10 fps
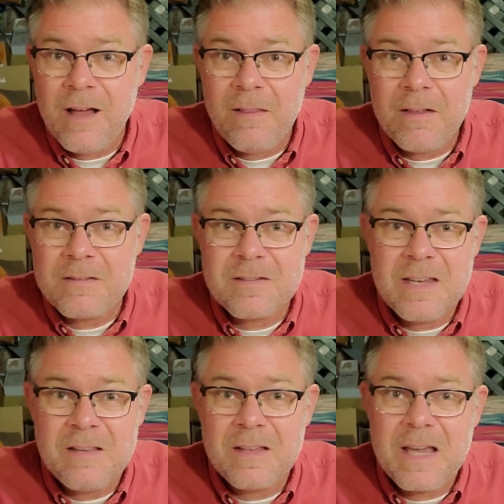tell us
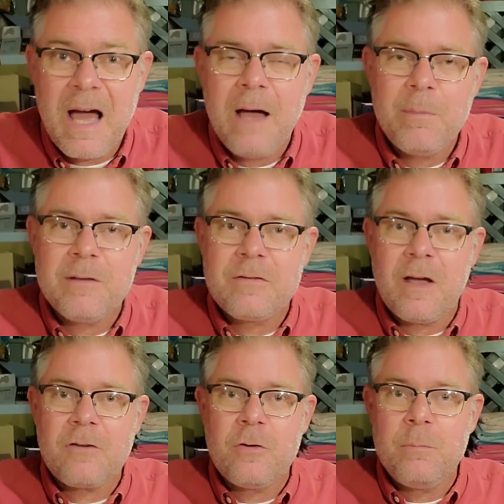in the comments
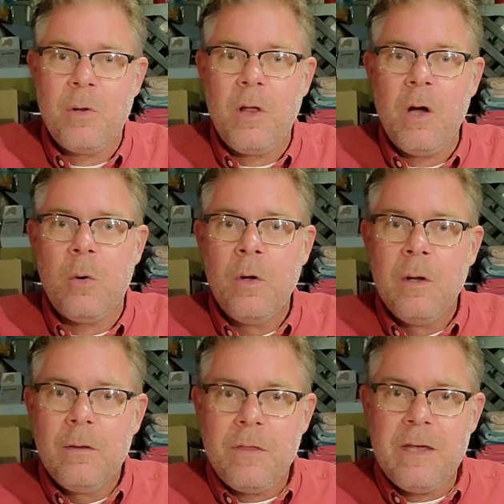section below.
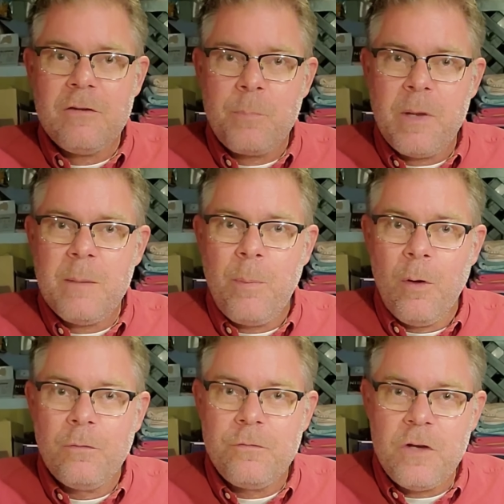These
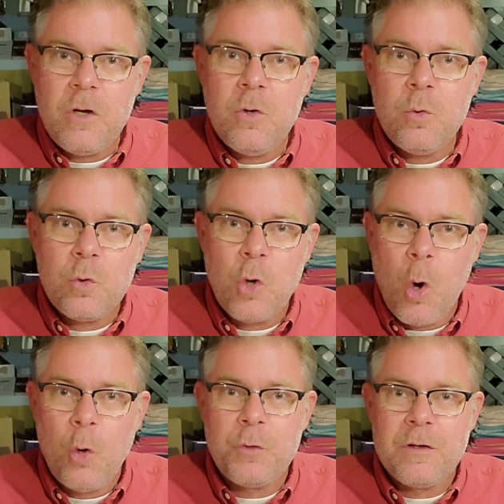people view
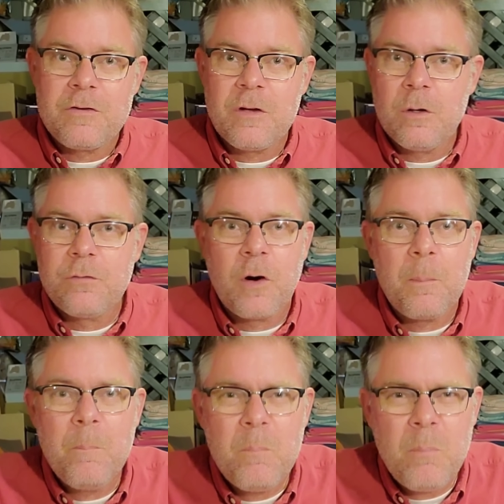gold and silver
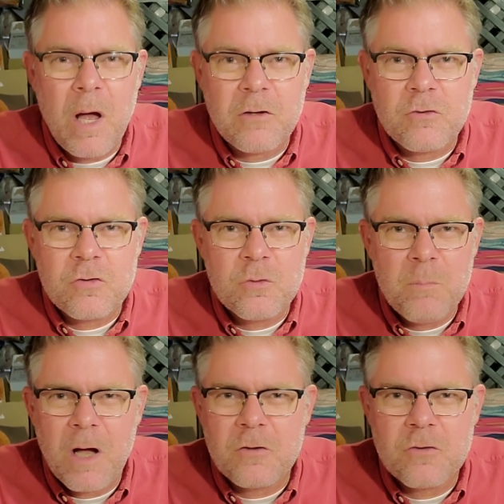much,
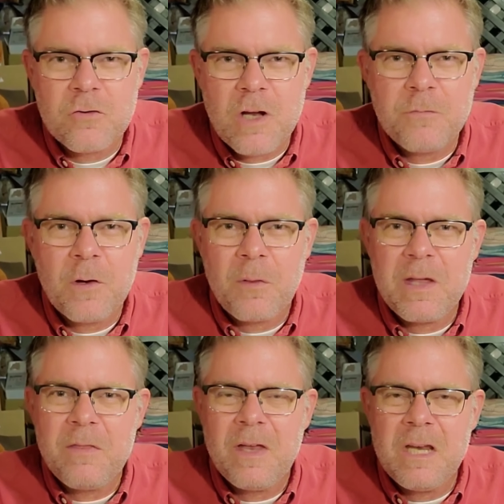much
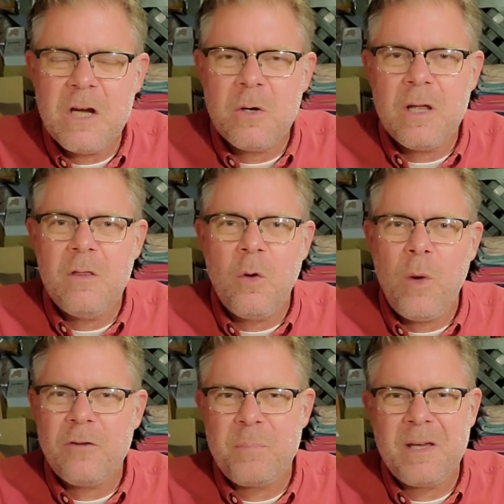differently than here in the
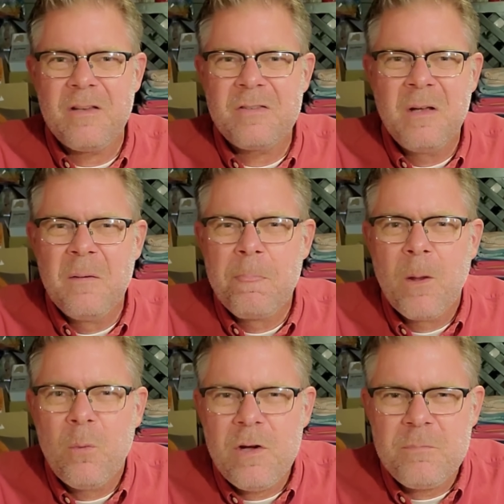West because
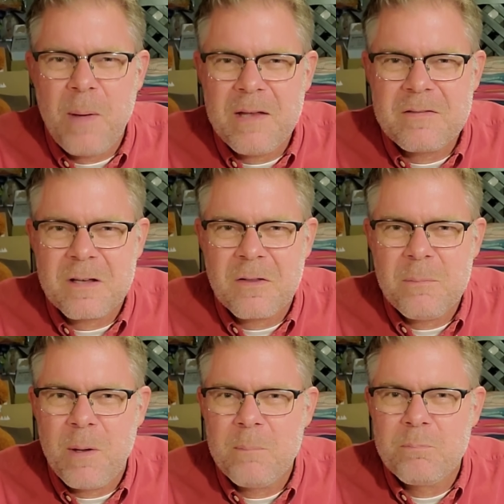We've basically
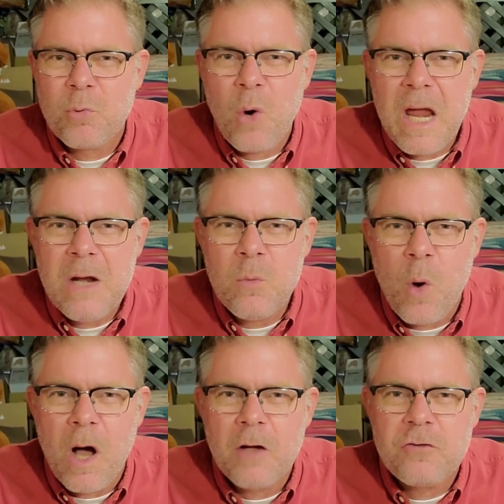been
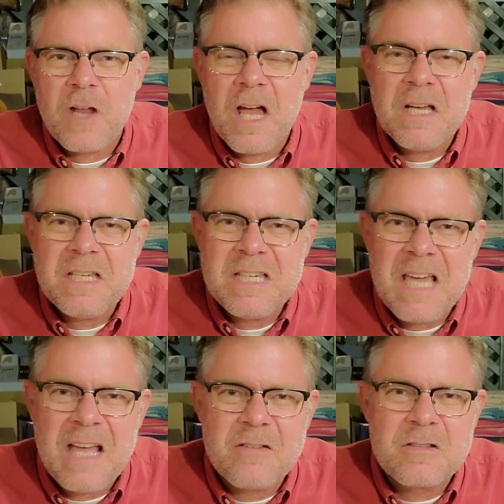brainwashed
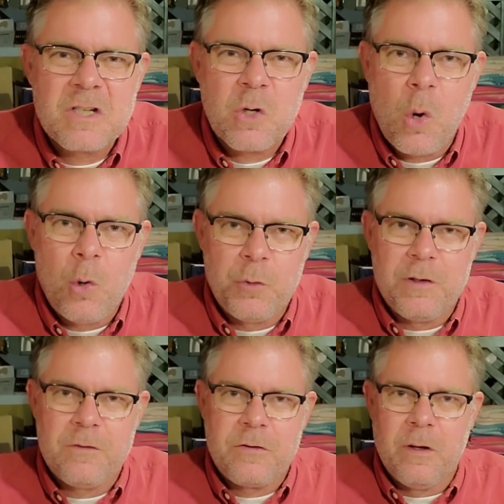against gold
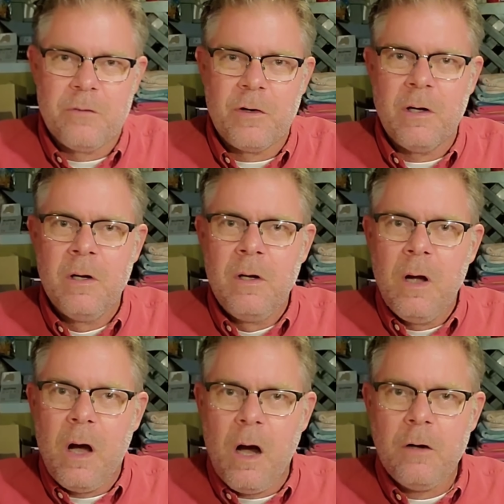and silver.
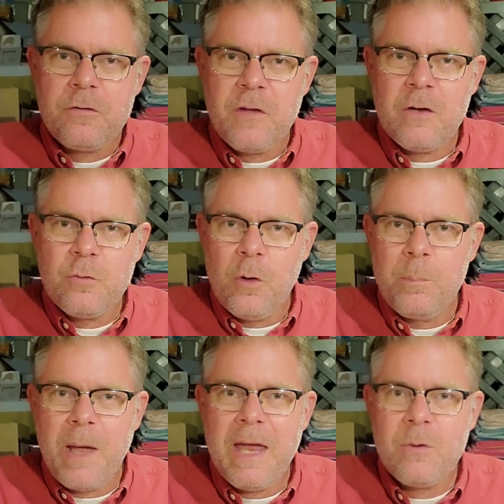Our central
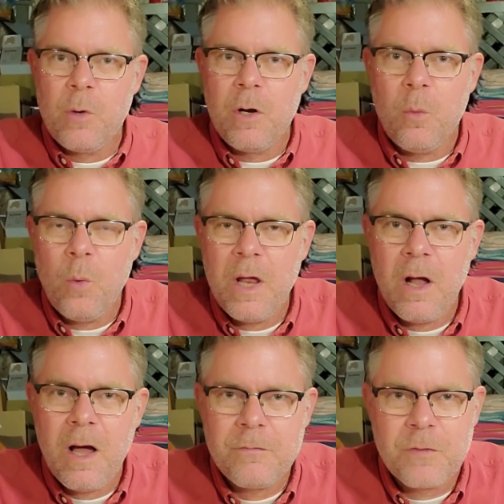bank, when it went
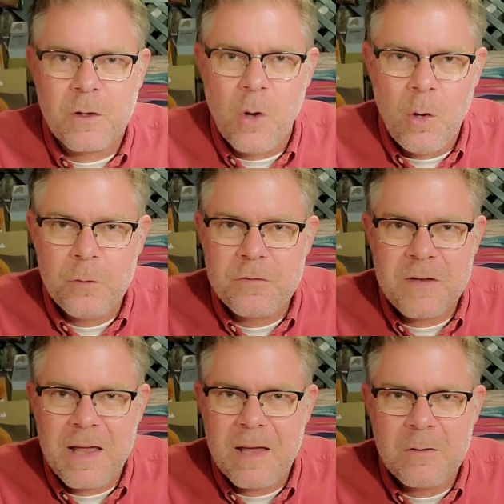off the gold
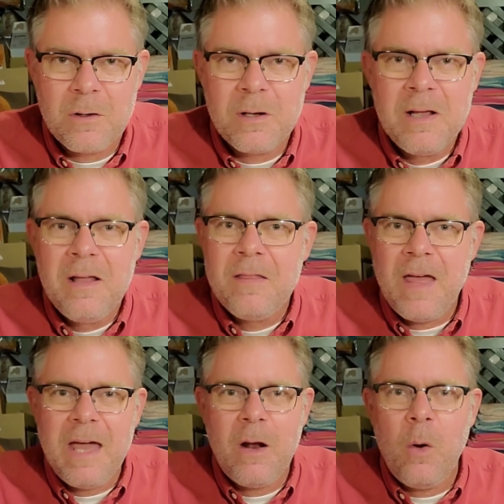standard,
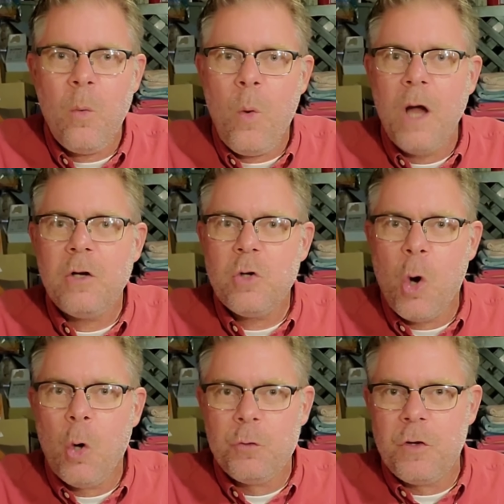they don't want
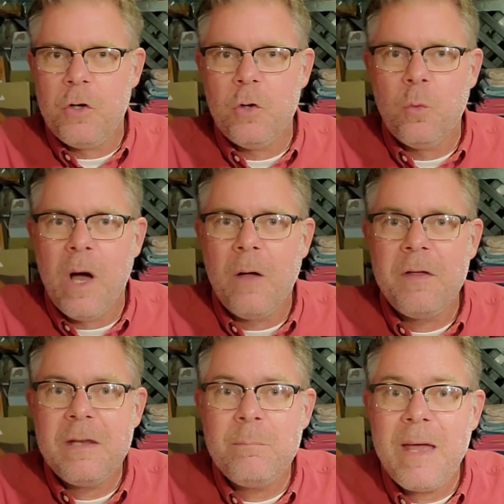gold to do well.
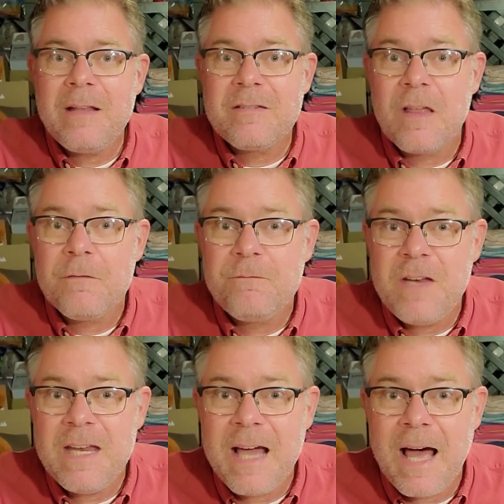It makes the
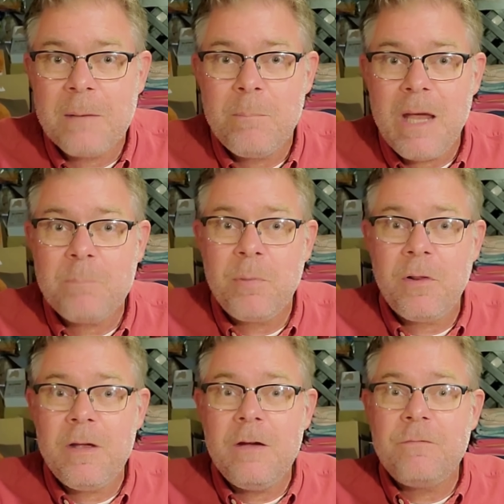fiat, make
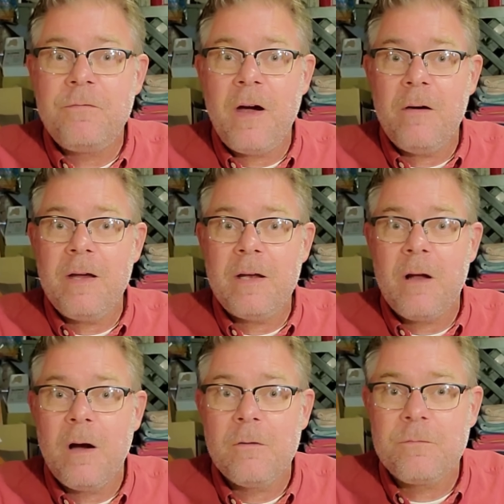believe, fairy
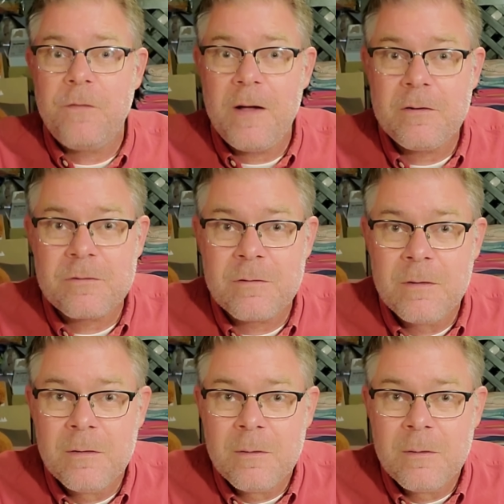dart fust,